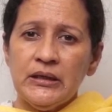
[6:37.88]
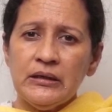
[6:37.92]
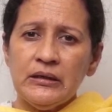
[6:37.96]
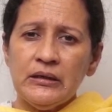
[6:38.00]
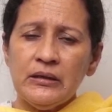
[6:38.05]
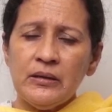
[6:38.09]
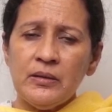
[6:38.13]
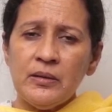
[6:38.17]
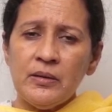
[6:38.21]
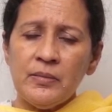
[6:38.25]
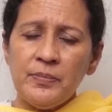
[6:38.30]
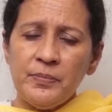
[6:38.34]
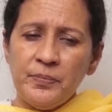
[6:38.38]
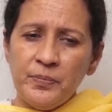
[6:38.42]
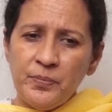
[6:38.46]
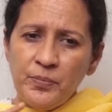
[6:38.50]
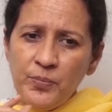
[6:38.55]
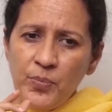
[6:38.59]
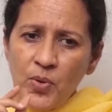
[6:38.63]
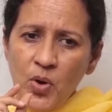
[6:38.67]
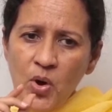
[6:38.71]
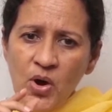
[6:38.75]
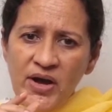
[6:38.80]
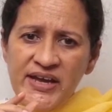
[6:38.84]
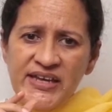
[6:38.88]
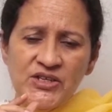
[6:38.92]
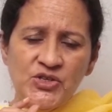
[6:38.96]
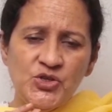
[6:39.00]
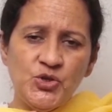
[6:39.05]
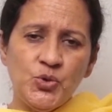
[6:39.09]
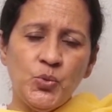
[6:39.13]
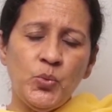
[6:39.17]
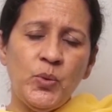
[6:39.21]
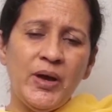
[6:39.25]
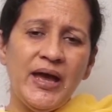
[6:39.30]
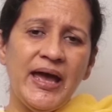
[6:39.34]
The
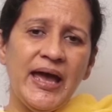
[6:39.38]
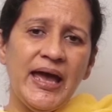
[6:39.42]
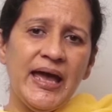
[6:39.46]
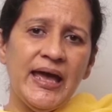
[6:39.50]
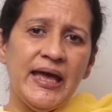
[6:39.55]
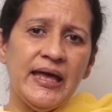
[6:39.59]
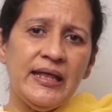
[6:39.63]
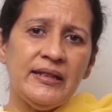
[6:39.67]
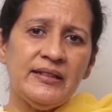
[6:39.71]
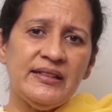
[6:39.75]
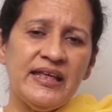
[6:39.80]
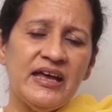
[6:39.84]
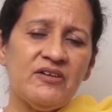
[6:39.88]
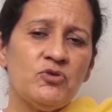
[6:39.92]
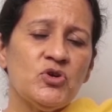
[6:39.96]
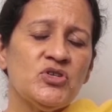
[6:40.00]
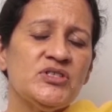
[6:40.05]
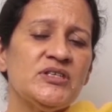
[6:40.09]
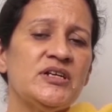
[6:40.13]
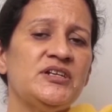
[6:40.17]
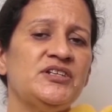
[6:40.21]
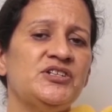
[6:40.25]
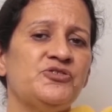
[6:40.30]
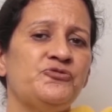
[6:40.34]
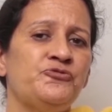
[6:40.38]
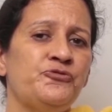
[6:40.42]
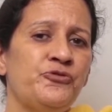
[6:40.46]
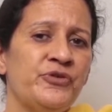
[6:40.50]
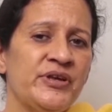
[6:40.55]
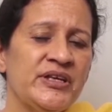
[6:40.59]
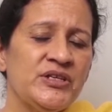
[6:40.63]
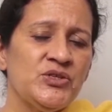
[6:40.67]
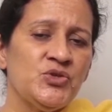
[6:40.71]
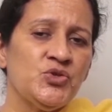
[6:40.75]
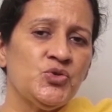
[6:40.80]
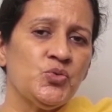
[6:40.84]
point where there was a
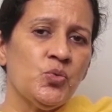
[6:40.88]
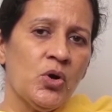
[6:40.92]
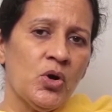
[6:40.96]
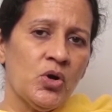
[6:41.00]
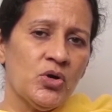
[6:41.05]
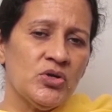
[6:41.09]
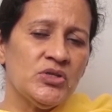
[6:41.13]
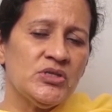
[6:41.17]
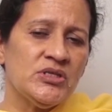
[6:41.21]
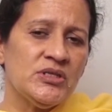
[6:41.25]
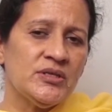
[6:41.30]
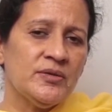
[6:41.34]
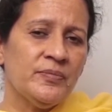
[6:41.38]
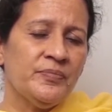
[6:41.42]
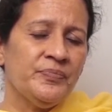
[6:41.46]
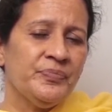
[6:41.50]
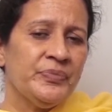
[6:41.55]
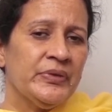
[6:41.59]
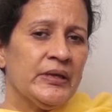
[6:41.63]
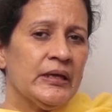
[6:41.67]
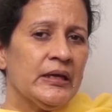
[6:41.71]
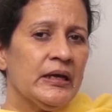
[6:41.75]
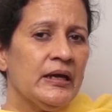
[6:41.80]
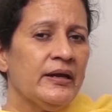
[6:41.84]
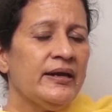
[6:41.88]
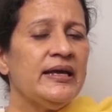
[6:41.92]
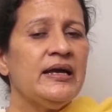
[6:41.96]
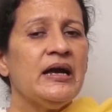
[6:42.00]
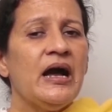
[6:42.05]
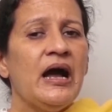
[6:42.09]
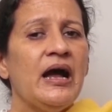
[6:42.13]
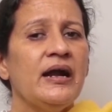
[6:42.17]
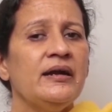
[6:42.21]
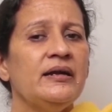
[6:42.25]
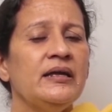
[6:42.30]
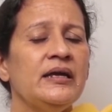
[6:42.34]
difference was
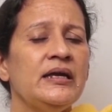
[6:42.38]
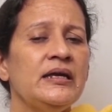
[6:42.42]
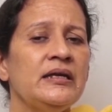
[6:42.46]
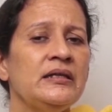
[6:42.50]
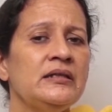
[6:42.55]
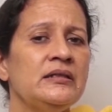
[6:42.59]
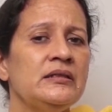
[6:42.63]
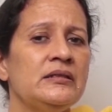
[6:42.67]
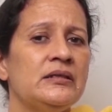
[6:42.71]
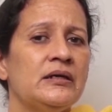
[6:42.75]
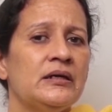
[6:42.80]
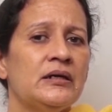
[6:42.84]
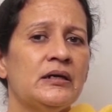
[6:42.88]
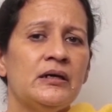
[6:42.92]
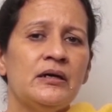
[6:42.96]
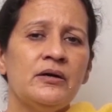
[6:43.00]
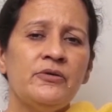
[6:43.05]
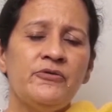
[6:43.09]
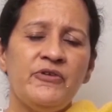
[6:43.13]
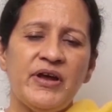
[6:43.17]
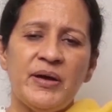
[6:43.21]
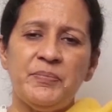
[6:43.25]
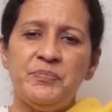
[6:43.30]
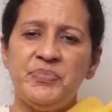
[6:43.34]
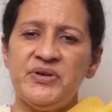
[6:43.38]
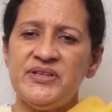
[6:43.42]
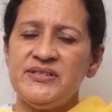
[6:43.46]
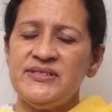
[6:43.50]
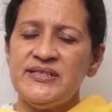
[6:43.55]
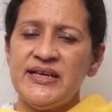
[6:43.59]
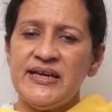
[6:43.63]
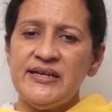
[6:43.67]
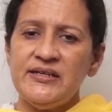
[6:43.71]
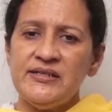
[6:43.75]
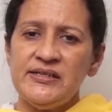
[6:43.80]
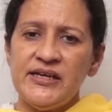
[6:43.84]
regarding the
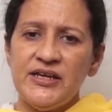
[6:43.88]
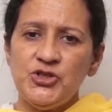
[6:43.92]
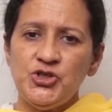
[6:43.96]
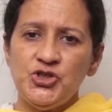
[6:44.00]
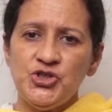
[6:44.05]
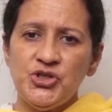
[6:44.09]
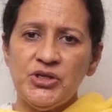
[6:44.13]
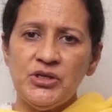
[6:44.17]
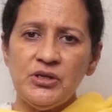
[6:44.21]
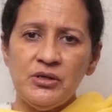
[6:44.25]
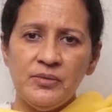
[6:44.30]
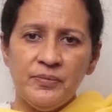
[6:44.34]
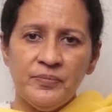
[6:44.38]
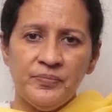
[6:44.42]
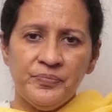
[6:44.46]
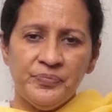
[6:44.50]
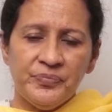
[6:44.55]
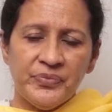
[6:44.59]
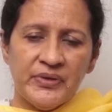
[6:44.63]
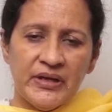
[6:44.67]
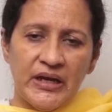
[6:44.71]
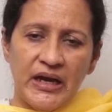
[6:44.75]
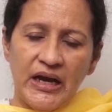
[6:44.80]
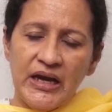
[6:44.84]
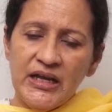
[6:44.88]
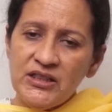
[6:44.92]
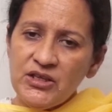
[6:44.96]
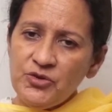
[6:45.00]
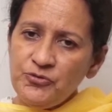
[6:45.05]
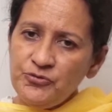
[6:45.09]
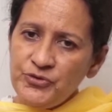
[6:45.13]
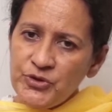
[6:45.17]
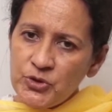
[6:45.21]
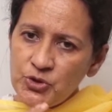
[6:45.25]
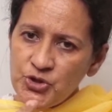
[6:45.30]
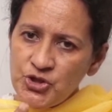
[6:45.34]
representation
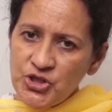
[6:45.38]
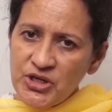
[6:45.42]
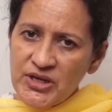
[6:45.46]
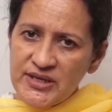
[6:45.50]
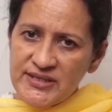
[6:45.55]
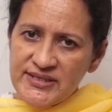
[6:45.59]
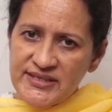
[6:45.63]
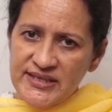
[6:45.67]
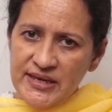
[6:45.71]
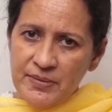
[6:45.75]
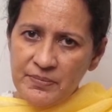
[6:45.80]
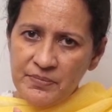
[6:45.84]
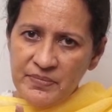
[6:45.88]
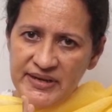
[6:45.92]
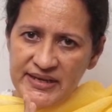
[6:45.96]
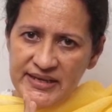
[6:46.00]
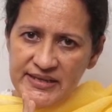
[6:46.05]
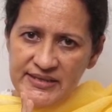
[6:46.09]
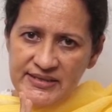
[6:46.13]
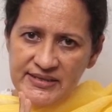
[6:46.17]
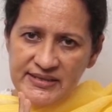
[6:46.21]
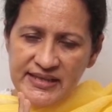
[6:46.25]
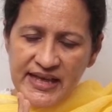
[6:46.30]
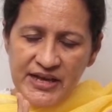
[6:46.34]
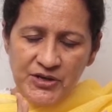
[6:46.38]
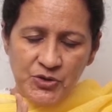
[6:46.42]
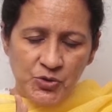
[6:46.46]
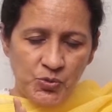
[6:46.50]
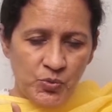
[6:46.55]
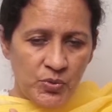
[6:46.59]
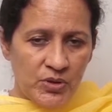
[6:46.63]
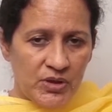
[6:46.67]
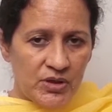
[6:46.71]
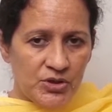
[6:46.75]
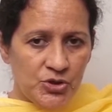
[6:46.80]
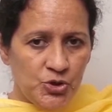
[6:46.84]
in the future assemblies
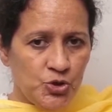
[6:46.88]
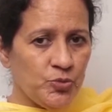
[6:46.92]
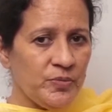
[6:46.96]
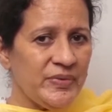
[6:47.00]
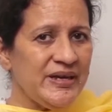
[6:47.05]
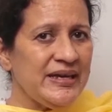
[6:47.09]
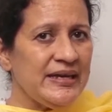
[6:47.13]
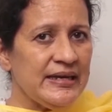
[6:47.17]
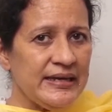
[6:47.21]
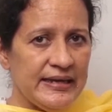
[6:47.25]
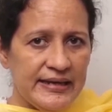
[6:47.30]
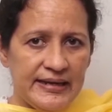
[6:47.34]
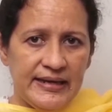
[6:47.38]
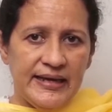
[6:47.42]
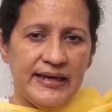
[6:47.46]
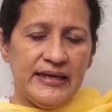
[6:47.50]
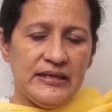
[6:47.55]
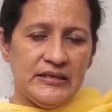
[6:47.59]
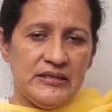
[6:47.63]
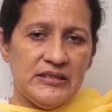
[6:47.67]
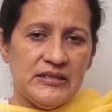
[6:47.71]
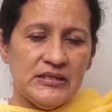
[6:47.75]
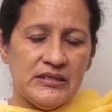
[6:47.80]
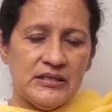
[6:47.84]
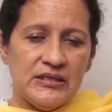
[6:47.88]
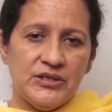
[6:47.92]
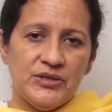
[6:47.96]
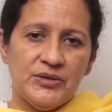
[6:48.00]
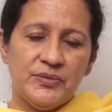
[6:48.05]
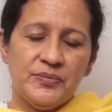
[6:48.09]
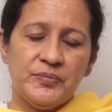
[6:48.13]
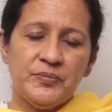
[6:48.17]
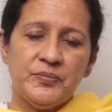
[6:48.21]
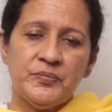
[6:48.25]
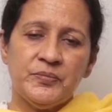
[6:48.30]
that were to be elected.